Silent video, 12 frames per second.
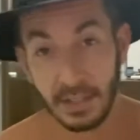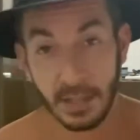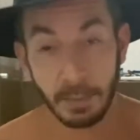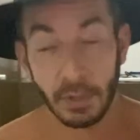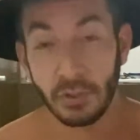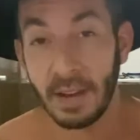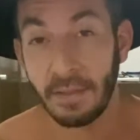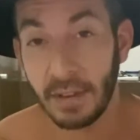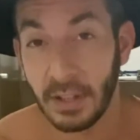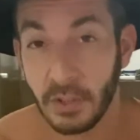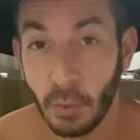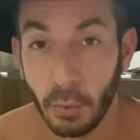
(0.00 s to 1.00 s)
I've been
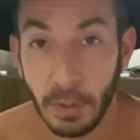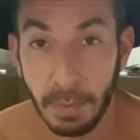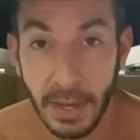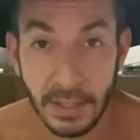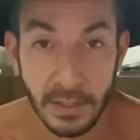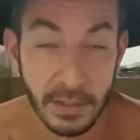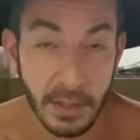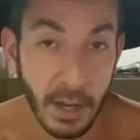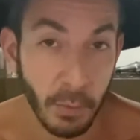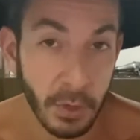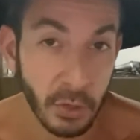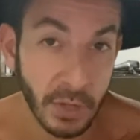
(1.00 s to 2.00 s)
traveling to all the places that I
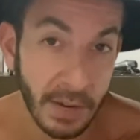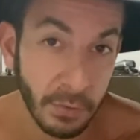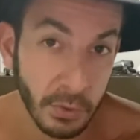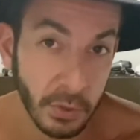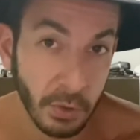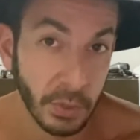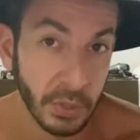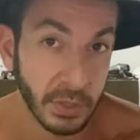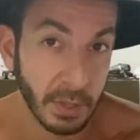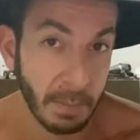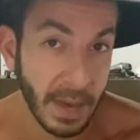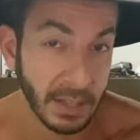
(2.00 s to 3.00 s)
want to travel to, which is
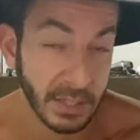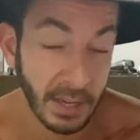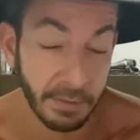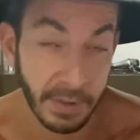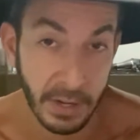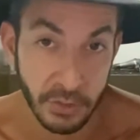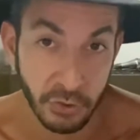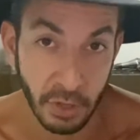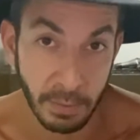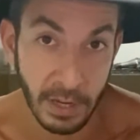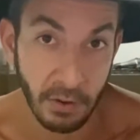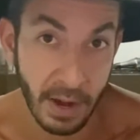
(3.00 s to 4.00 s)
amazing. I feel
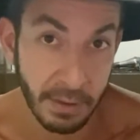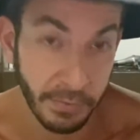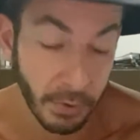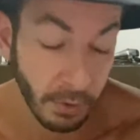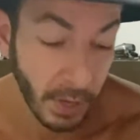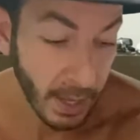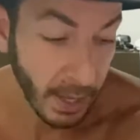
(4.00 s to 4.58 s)
extremely grateful.